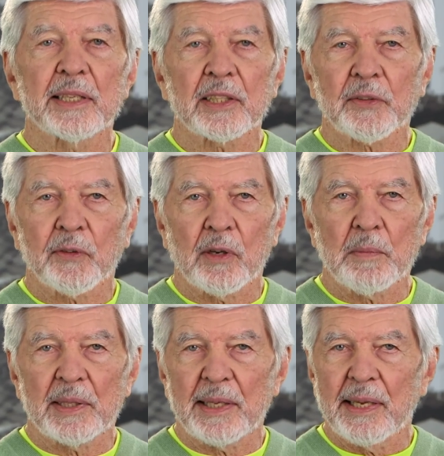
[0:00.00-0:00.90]
this
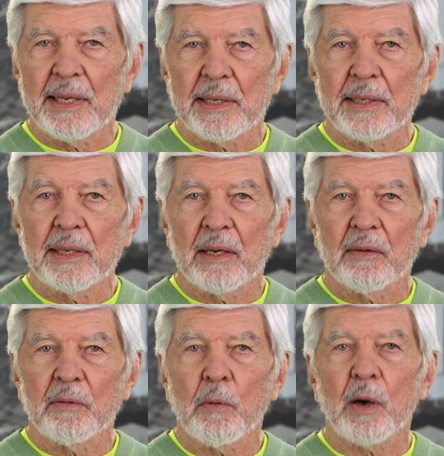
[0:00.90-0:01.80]
film at the end
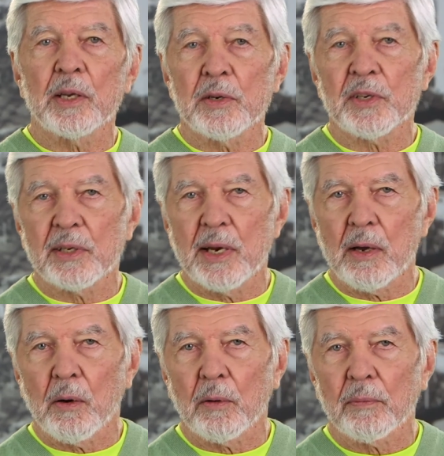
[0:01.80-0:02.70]
of What You Should
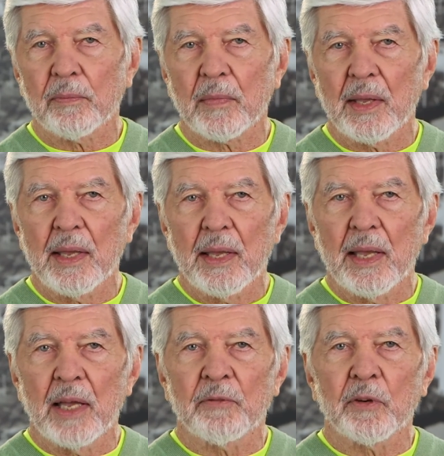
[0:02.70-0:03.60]
Know,
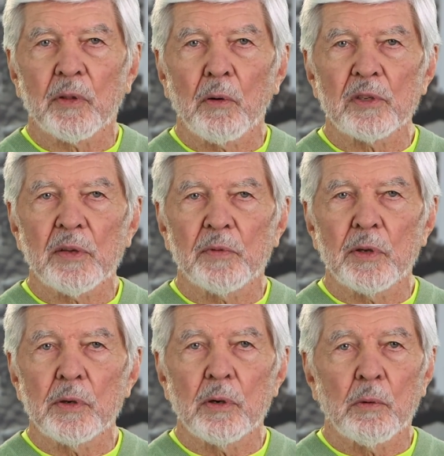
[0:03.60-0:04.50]
and for those of
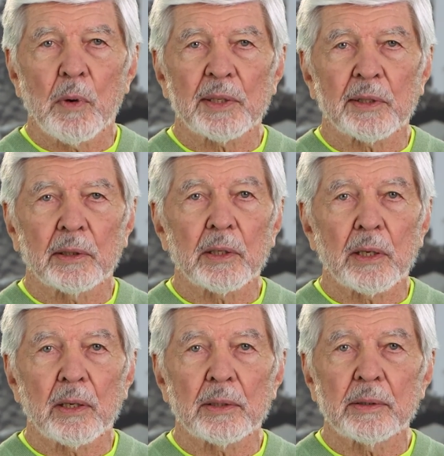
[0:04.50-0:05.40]
you who want to
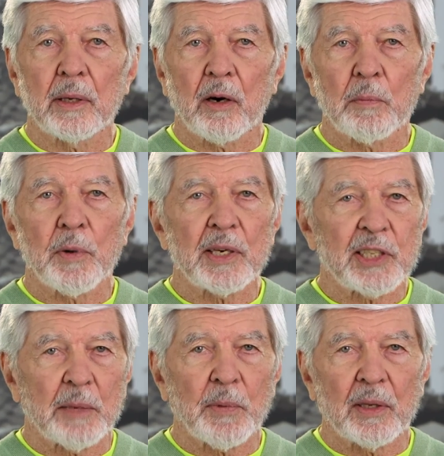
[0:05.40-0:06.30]
learn or
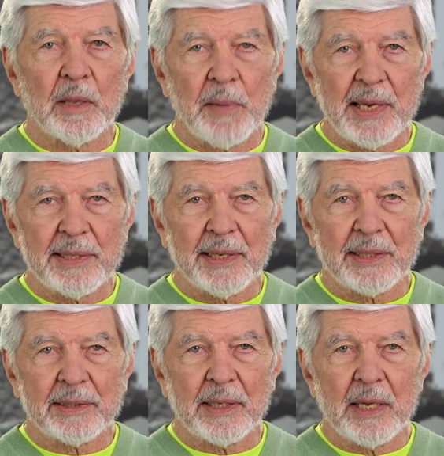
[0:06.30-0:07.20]
brush up on the
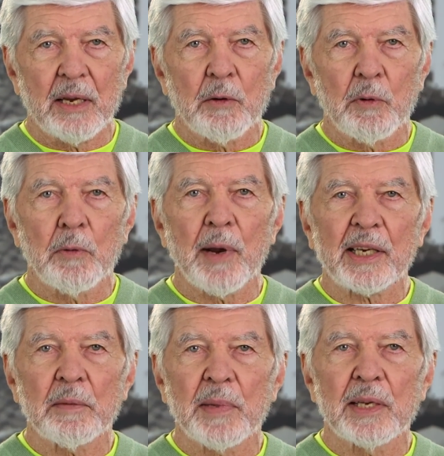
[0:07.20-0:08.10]
basics, we
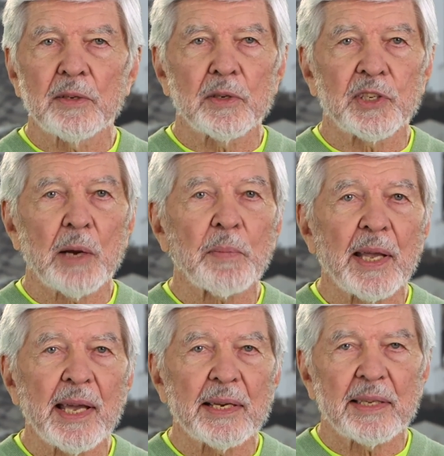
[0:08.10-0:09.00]
recommend you jump
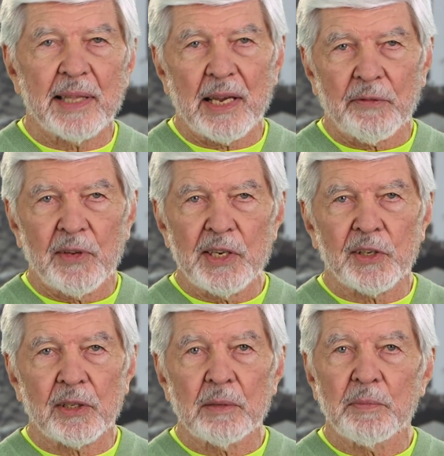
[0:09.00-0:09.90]
ahead to that
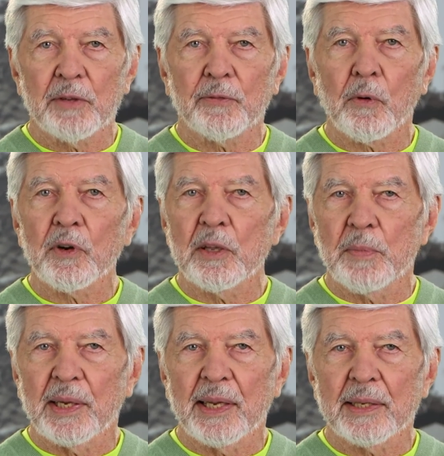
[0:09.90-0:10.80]
feature before you
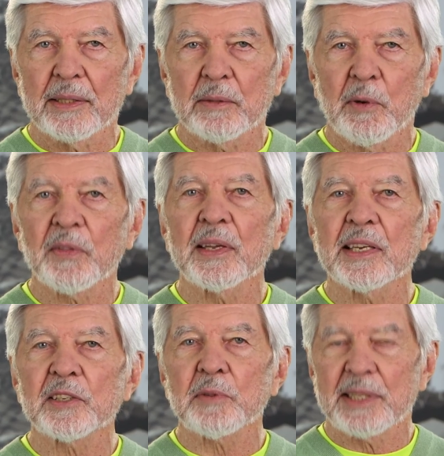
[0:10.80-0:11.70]
begin with the
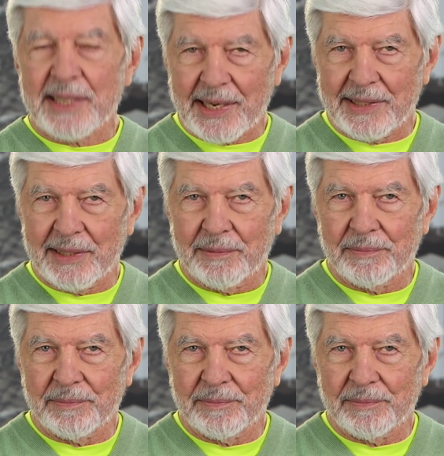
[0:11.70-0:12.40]
history section.